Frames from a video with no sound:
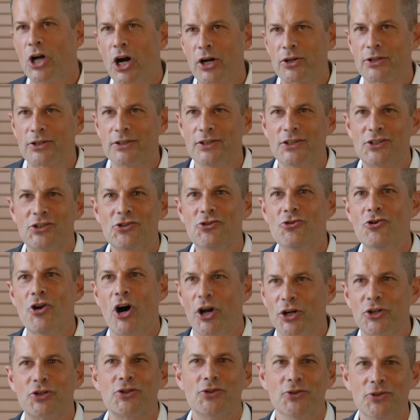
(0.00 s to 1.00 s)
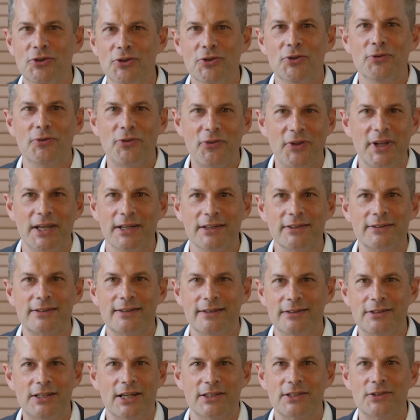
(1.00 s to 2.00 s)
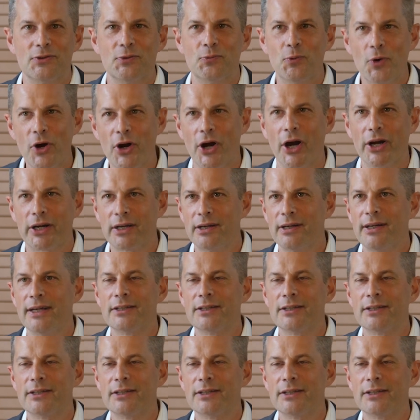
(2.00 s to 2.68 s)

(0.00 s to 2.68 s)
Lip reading: doctors not to do things that doesn't work?